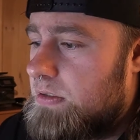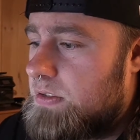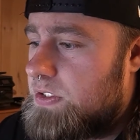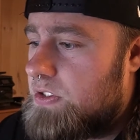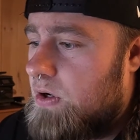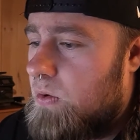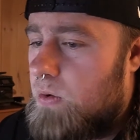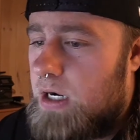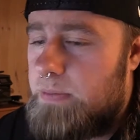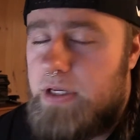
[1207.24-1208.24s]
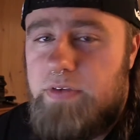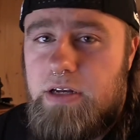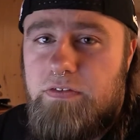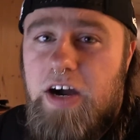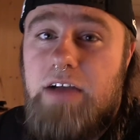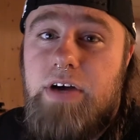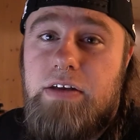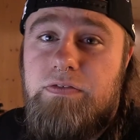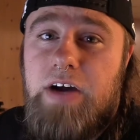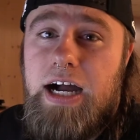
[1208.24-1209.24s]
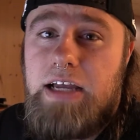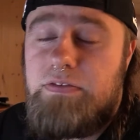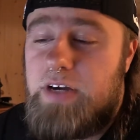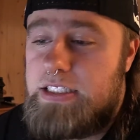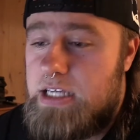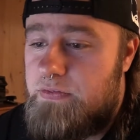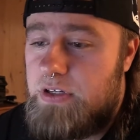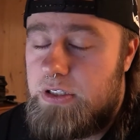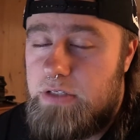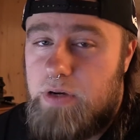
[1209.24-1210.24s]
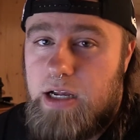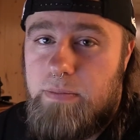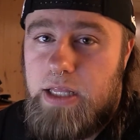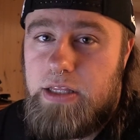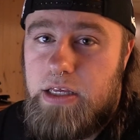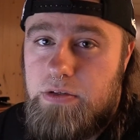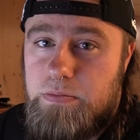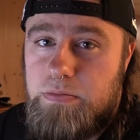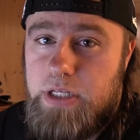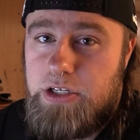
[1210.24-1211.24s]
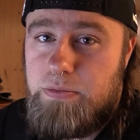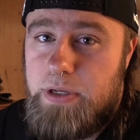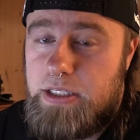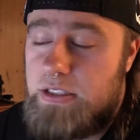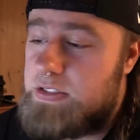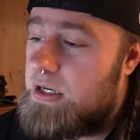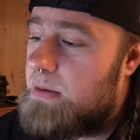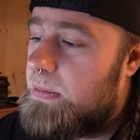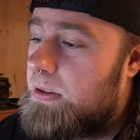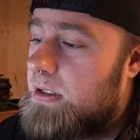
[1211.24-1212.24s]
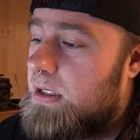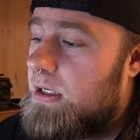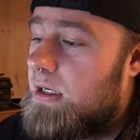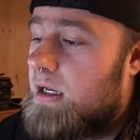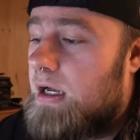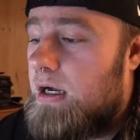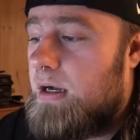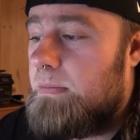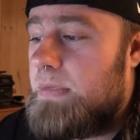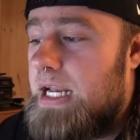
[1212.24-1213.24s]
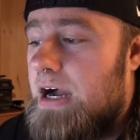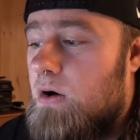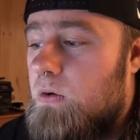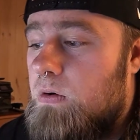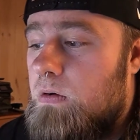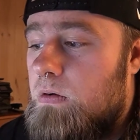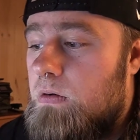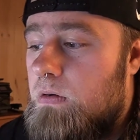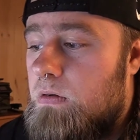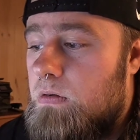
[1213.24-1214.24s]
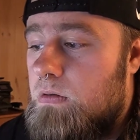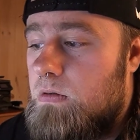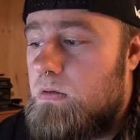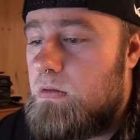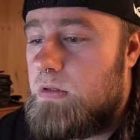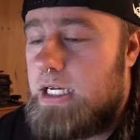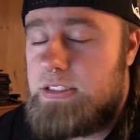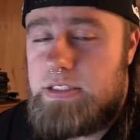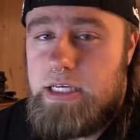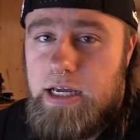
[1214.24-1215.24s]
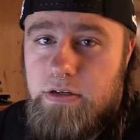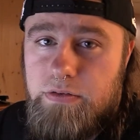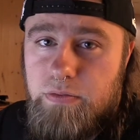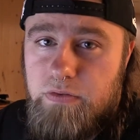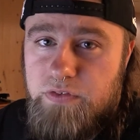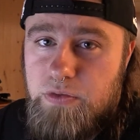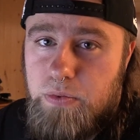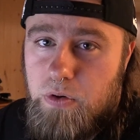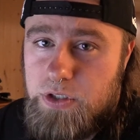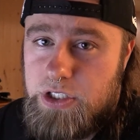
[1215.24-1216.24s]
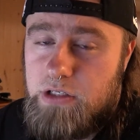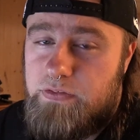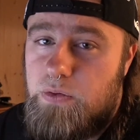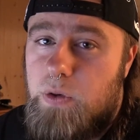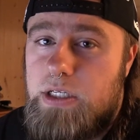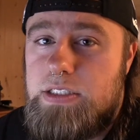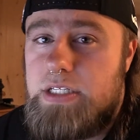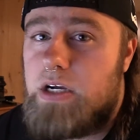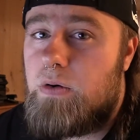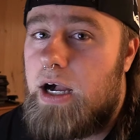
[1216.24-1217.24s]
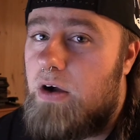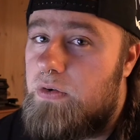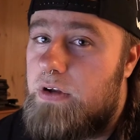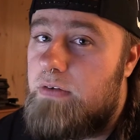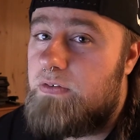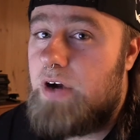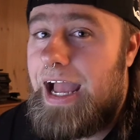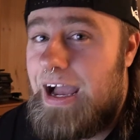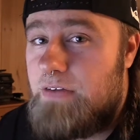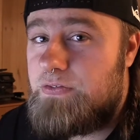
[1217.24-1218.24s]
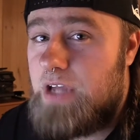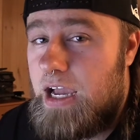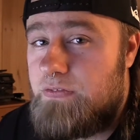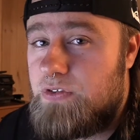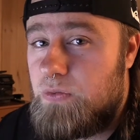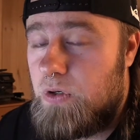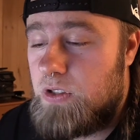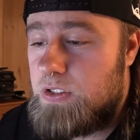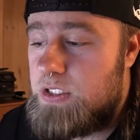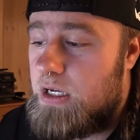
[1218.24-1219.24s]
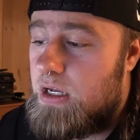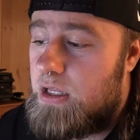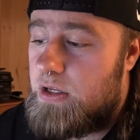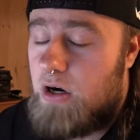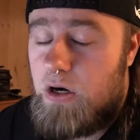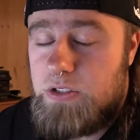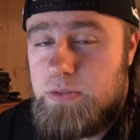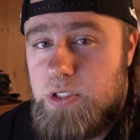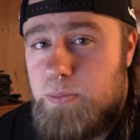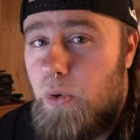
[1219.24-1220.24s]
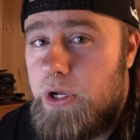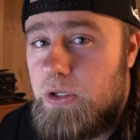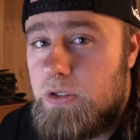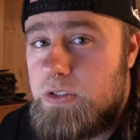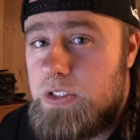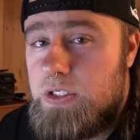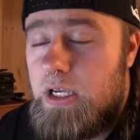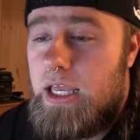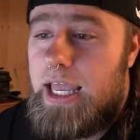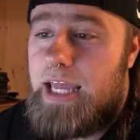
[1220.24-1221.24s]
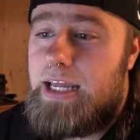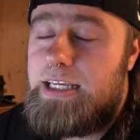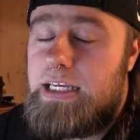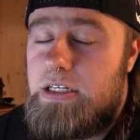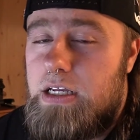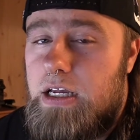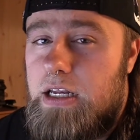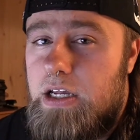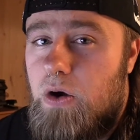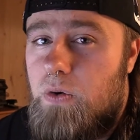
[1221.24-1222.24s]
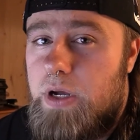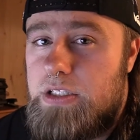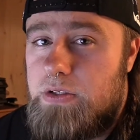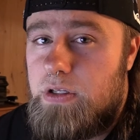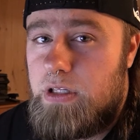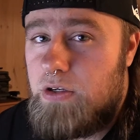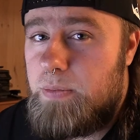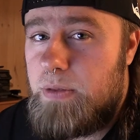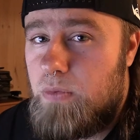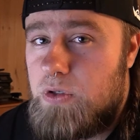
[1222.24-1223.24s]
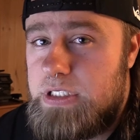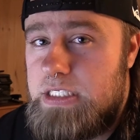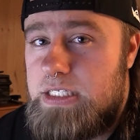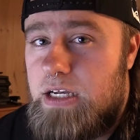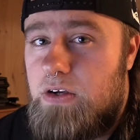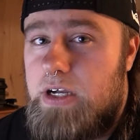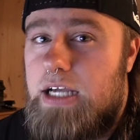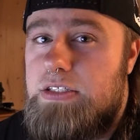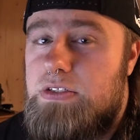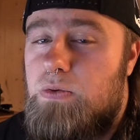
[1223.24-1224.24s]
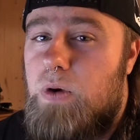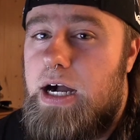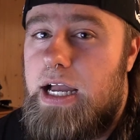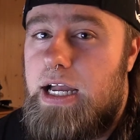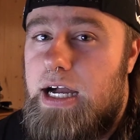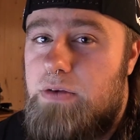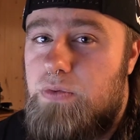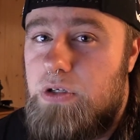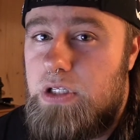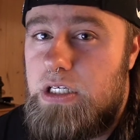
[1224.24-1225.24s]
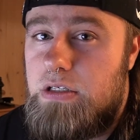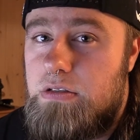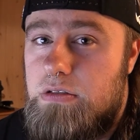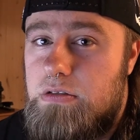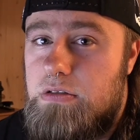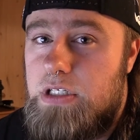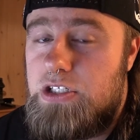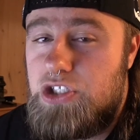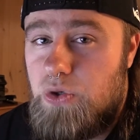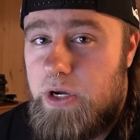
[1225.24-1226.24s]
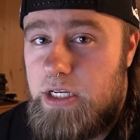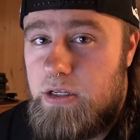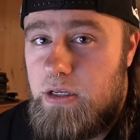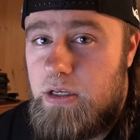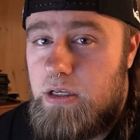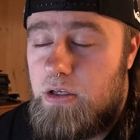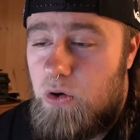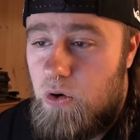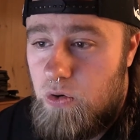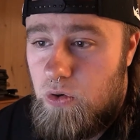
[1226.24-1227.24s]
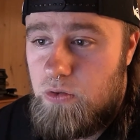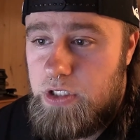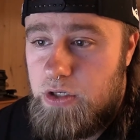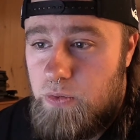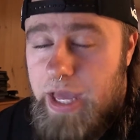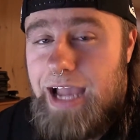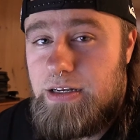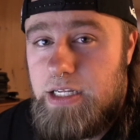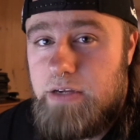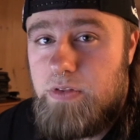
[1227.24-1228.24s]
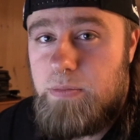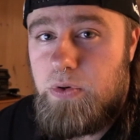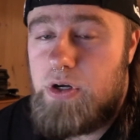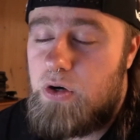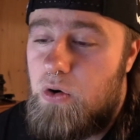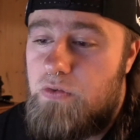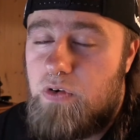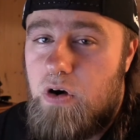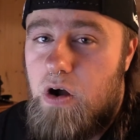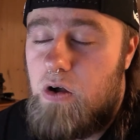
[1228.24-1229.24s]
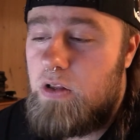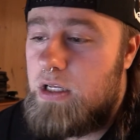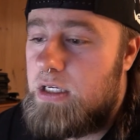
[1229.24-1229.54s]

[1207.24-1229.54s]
So I'm giving it a 5 out of 5. I definitely recommend that you pick this up. Now, that's the end of the review portion. If you want to stick around for afterwards, there are some spoilers, and I go into a little bit more detail as to why I really enjoyed, the ending of the book overall.